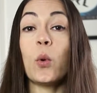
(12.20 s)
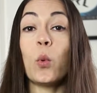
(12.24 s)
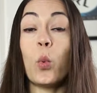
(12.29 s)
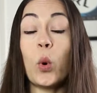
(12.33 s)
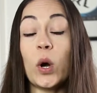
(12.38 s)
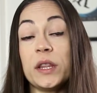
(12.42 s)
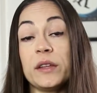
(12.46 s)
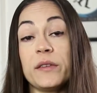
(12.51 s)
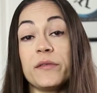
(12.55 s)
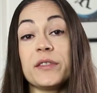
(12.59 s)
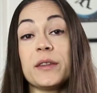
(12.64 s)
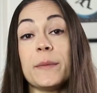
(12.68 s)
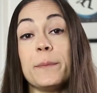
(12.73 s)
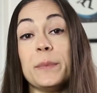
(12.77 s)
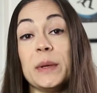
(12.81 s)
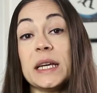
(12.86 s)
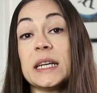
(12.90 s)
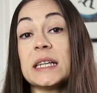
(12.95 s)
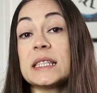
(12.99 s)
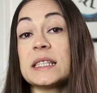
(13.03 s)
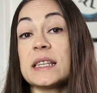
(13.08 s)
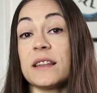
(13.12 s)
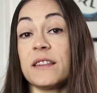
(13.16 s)
One of the
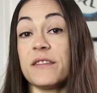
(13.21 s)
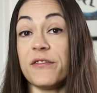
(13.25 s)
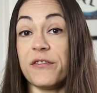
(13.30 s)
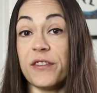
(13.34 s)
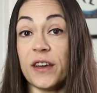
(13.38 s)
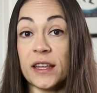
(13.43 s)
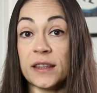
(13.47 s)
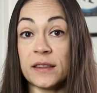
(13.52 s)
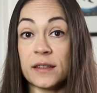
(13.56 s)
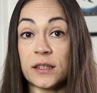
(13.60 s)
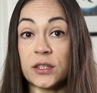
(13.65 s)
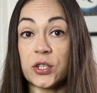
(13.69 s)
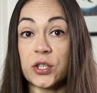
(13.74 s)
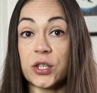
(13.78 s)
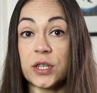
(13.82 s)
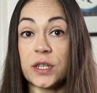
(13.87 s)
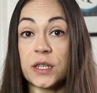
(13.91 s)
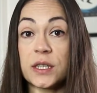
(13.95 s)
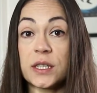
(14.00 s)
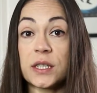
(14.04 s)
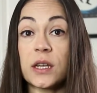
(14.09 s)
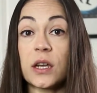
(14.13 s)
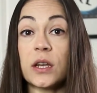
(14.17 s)
biggest
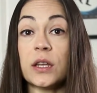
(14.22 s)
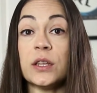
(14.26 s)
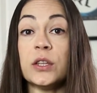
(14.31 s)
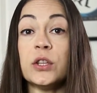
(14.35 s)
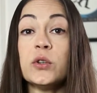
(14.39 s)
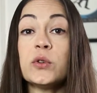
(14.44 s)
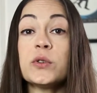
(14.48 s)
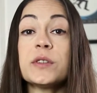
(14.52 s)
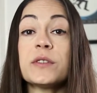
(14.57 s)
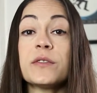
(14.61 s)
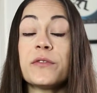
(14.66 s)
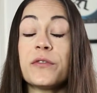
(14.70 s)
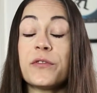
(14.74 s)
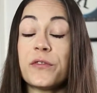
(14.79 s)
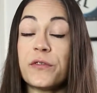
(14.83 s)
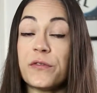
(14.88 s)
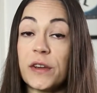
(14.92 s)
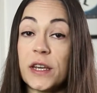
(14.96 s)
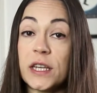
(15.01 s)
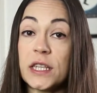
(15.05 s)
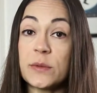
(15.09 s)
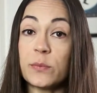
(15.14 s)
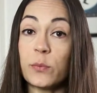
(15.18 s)
advantages in using
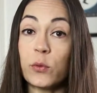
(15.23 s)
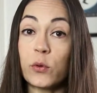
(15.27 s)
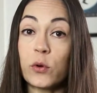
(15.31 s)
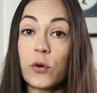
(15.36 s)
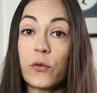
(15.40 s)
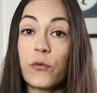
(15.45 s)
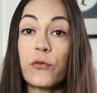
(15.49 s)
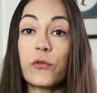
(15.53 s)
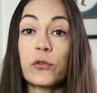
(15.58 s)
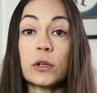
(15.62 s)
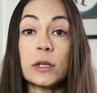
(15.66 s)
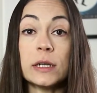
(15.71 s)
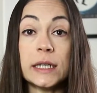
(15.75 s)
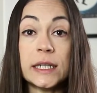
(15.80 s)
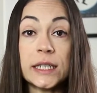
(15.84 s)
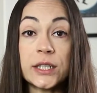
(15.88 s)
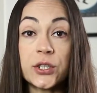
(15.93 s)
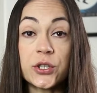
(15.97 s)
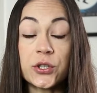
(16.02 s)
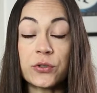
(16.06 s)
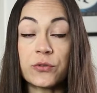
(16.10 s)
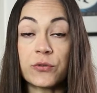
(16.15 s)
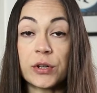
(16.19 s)
Facebook for
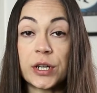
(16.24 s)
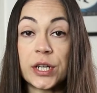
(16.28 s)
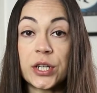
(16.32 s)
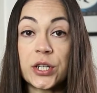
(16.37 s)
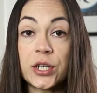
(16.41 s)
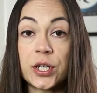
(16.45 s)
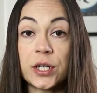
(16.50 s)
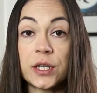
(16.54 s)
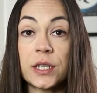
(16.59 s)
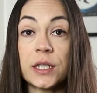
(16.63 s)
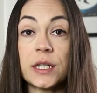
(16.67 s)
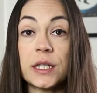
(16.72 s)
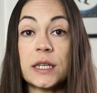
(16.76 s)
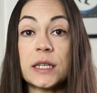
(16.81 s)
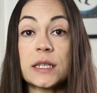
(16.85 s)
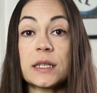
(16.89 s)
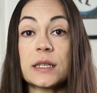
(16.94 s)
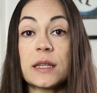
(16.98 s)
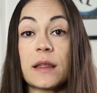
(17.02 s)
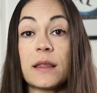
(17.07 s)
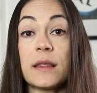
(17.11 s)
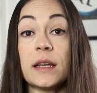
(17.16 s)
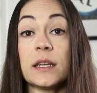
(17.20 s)
lead generation
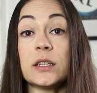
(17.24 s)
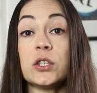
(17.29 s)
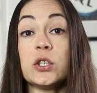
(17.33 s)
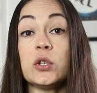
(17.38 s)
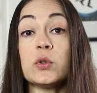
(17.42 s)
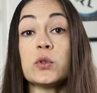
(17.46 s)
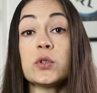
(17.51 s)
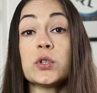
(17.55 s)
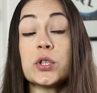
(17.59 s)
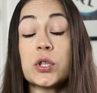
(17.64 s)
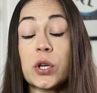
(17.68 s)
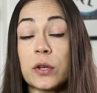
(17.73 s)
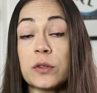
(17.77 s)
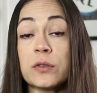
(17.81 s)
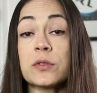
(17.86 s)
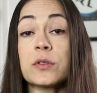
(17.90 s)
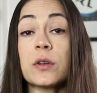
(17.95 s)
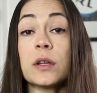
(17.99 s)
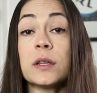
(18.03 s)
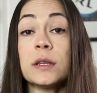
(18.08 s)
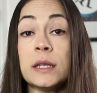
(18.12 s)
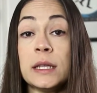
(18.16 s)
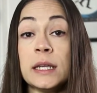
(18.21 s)
is that you
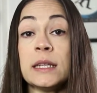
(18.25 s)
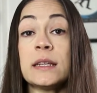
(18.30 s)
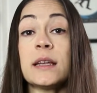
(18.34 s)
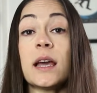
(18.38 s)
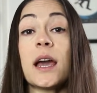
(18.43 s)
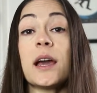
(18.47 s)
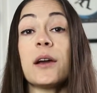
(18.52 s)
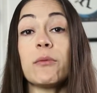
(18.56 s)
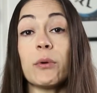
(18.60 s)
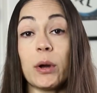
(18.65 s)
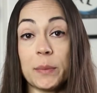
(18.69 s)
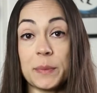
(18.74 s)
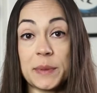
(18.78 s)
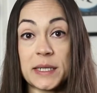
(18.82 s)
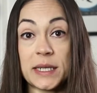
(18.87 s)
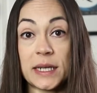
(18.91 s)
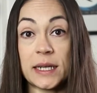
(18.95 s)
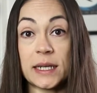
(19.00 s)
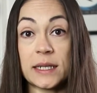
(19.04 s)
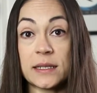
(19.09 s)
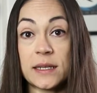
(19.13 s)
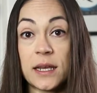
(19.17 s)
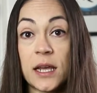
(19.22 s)
don't need a
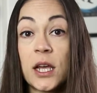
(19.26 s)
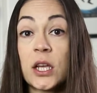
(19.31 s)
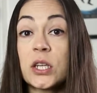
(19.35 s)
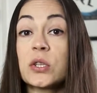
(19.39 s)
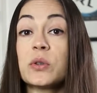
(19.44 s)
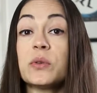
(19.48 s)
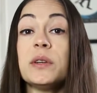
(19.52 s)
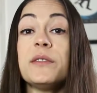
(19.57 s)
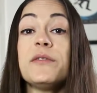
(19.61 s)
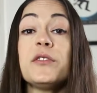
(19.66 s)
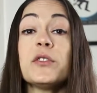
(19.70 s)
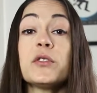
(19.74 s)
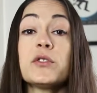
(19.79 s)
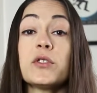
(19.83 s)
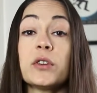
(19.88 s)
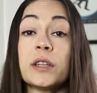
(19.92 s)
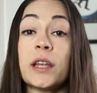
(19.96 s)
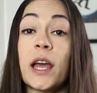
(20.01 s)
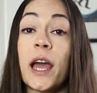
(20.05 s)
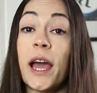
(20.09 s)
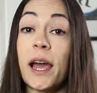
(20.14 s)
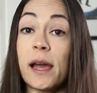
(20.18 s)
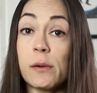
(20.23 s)
website. So if you
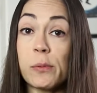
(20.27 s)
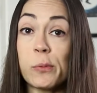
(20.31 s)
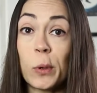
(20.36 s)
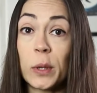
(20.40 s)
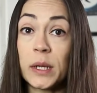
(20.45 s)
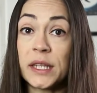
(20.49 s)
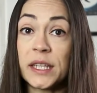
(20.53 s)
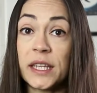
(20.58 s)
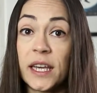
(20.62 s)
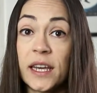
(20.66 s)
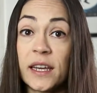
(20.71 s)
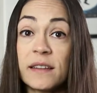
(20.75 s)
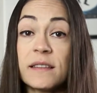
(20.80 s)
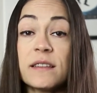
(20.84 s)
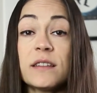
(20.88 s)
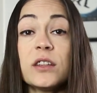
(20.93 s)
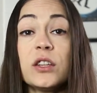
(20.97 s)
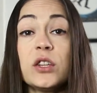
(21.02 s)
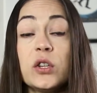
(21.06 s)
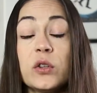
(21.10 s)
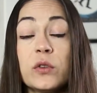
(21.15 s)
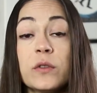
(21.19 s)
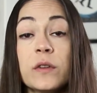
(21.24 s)
don't have one yet,
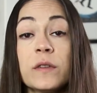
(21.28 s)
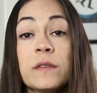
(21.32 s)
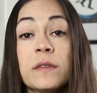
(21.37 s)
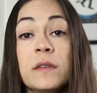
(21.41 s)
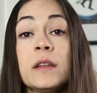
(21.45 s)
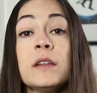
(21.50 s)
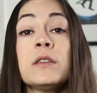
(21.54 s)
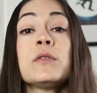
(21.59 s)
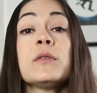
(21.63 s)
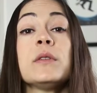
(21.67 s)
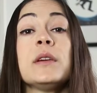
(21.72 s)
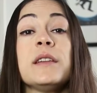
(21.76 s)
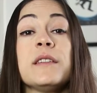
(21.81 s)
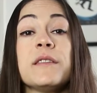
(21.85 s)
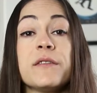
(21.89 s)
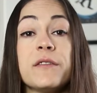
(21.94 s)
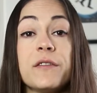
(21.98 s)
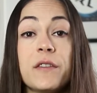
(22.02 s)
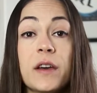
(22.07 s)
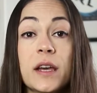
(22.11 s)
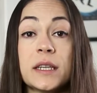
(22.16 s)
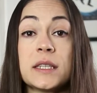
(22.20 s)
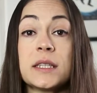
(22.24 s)
you don't need to
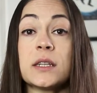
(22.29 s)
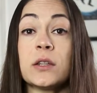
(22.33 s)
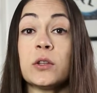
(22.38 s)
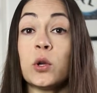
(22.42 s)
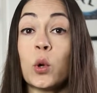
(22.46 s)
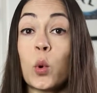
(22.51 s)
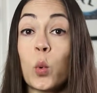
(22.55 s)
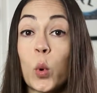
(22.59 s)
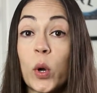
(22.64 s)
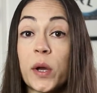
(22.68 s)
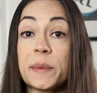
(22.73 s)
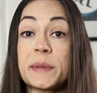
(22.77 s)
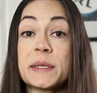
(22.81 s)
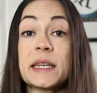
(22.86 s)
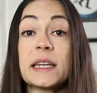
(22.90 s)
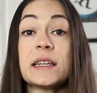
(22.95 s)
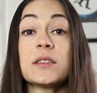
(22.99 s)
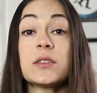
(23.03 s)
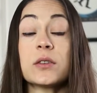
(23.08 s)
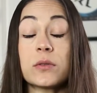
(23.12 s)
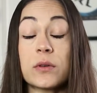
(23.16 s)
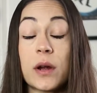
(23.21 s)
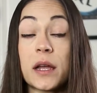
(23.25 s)
invest in your
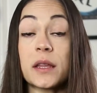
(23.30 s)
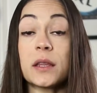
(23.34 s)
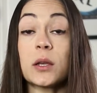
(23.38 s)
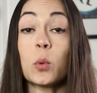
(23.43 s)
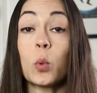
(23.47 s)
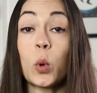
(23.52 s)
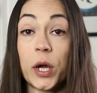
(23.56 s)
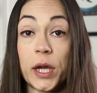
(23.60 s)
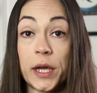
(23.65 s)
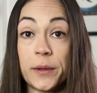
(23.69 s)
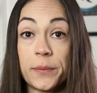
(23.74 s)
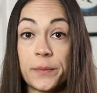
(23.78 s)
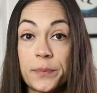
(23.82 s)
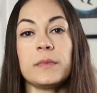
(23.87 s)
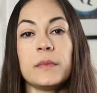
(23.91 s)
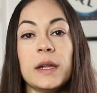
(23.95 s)
website right away.